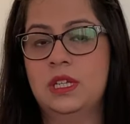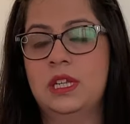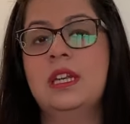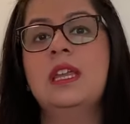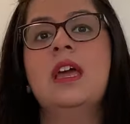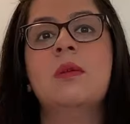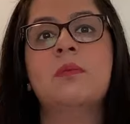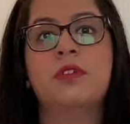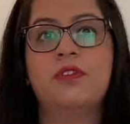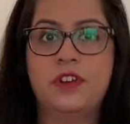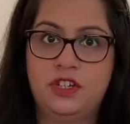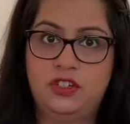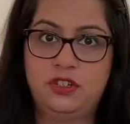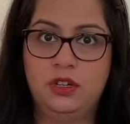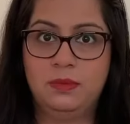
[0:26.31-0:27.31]
in
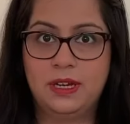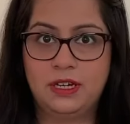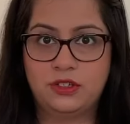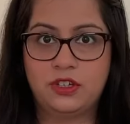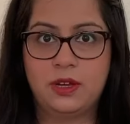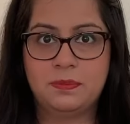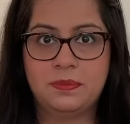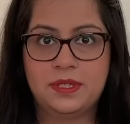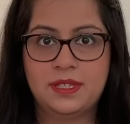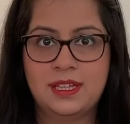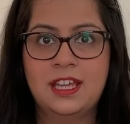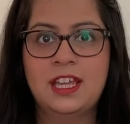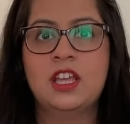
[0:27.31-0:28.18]
professional bake shops.